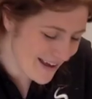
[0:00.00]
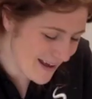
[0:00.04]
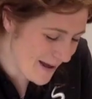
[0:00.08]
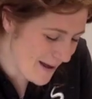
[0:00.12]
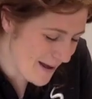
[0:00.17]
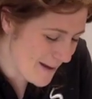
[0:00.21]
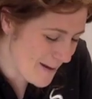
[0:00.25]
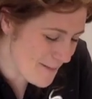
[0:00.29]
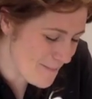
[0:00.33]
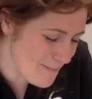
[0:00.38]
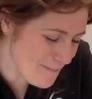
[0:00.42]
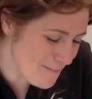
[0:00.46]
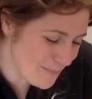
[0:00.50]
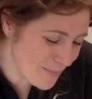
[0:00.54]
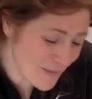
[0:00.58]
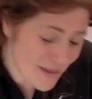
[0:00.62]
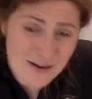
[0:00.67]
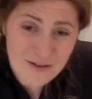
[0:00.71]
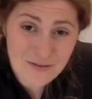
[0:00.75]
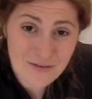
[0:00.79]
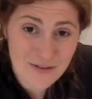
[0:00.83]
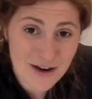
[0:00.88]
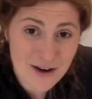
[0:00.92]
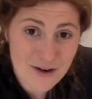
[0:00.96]
And
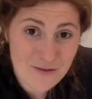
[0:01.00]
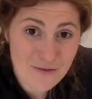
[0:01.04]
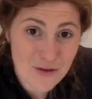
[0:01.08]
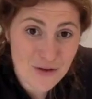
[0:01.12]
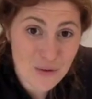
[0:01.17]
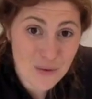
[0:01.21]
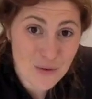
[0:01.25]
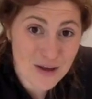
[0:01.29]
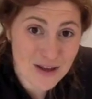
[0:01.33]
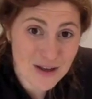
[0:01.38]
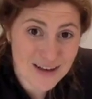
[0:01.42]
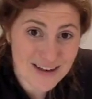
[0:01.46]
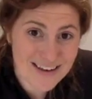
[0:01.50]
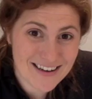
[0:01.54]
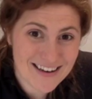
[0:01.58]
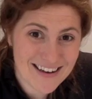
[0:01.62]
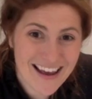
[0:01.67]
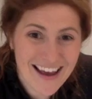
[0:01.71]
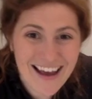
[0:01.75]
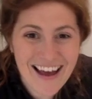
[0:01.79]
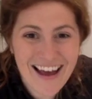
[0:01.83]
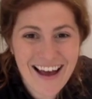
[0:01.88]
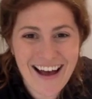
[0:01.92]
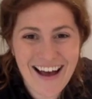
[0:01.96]
if any of you can
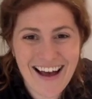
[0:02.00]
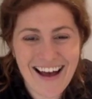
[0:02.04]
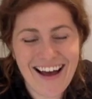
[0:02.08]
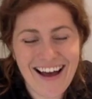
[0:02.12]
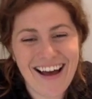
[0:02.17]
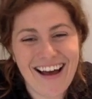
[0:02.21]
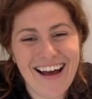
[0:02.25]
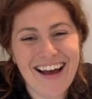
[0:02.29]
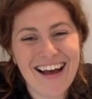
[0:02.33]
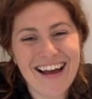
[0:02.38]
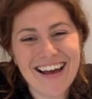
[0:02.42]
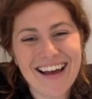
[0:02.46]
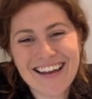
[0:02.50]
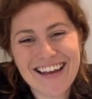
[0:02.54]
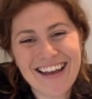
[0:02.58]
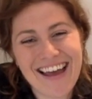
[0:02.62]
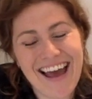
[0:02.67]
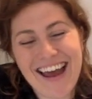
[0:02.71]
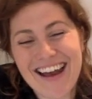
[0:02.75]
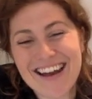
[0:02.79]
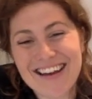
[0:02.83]
get